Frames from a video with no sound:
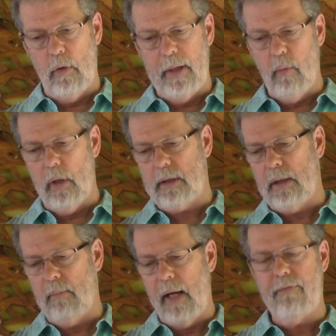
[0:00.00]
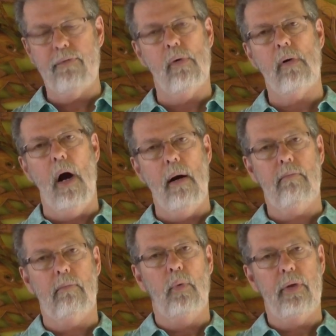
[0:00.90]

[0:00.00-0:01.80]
so he worked on my forearm